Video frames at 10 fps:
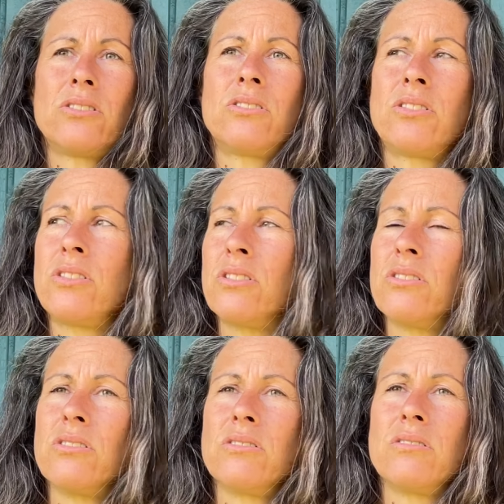to,
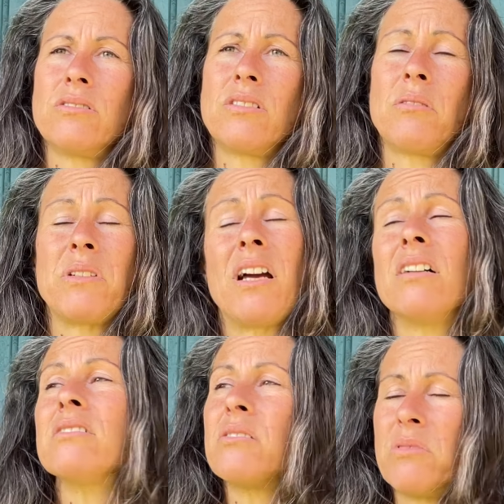I mean,
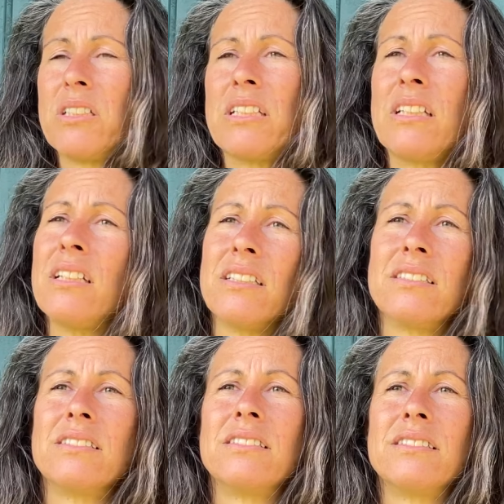ultimately,
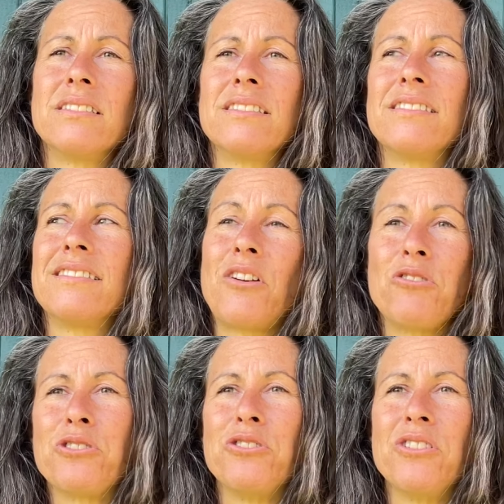the whole
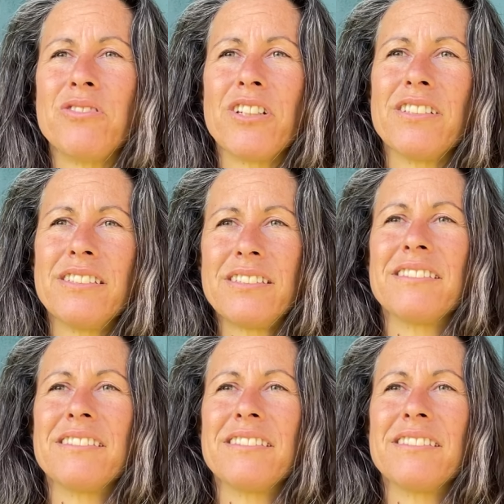universe.